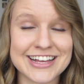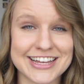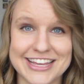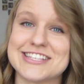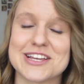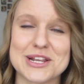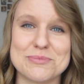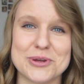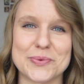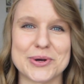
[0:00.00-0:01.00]
it's gonna
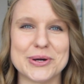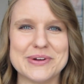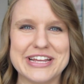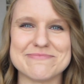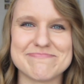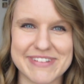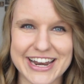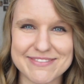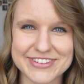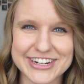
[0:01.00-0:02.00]
be a whirlwind,
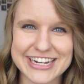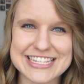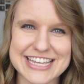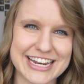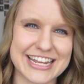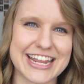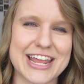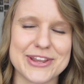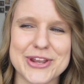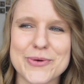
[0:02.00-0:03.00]
but I'm very excited.
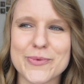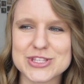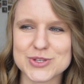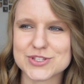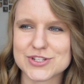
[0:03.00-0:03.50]
And you know, once you